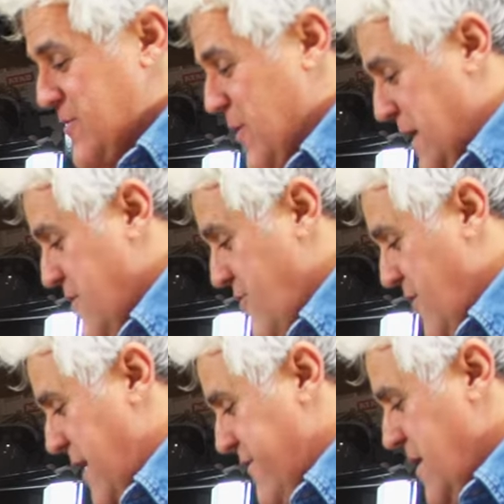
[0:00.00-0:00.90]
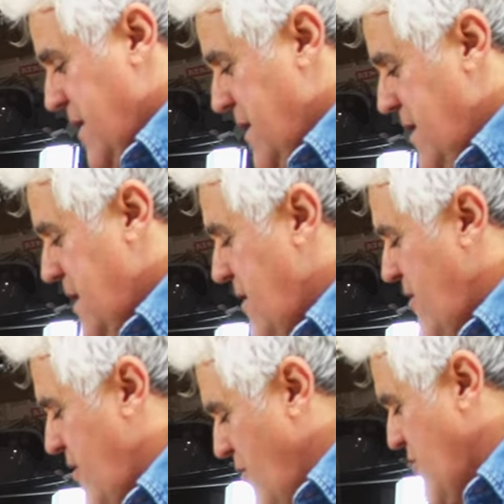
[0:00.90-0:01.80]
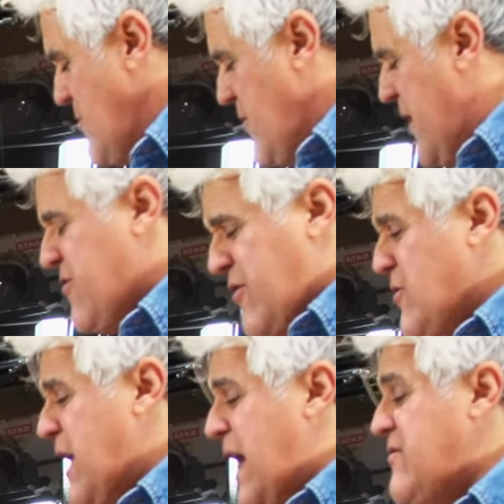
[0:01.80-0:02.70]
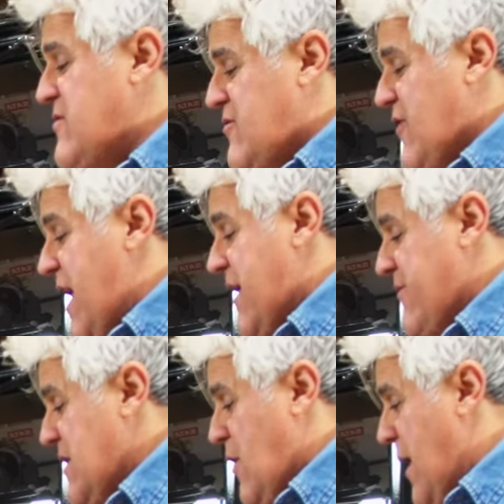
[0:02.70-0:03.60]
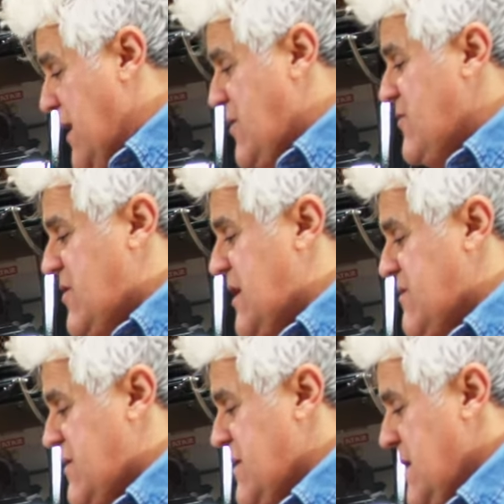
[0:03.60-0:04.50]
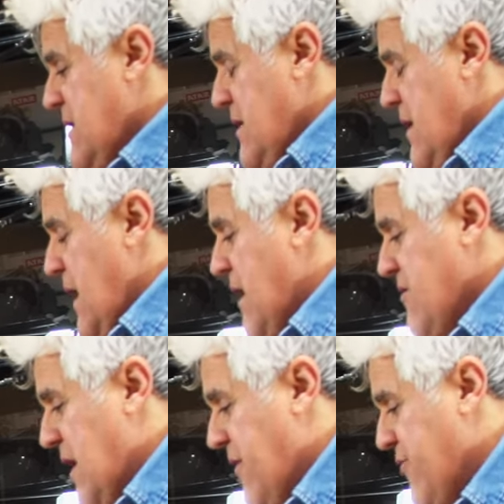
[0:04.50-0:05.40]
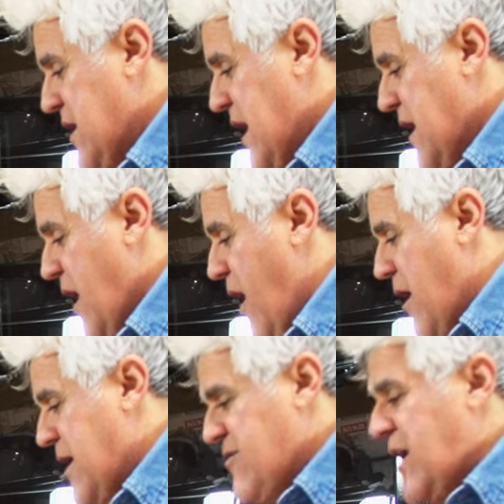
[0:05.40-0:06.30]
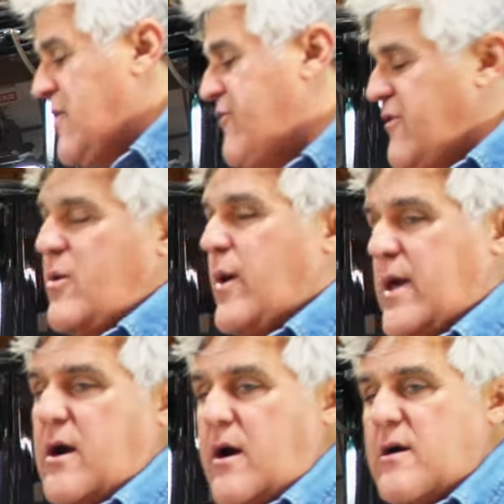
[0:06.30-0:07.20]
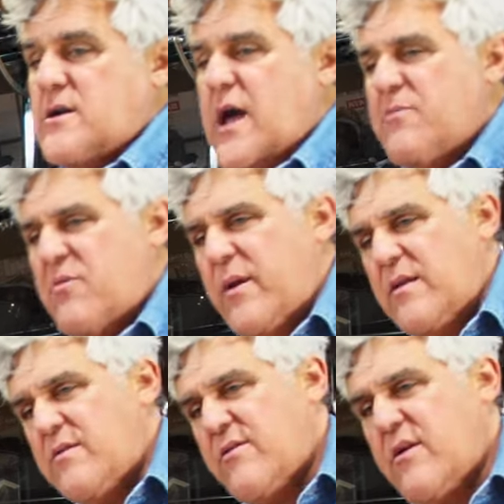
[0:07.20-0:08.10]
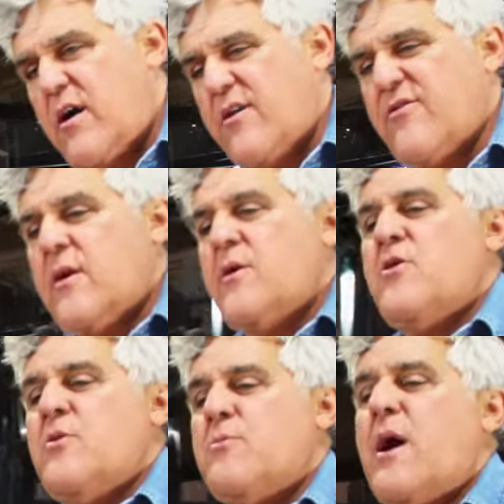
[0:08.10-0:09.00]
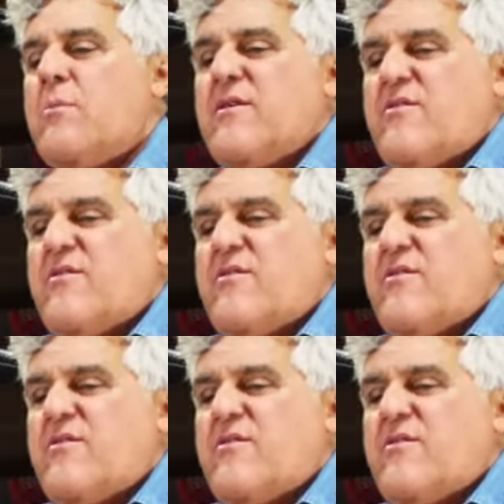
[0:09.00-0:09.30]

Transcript: when you drive it. It is so smooth and so nice to drive. You know, I use this as an everyday car. It's not a freeway car. Top speed in this car is probably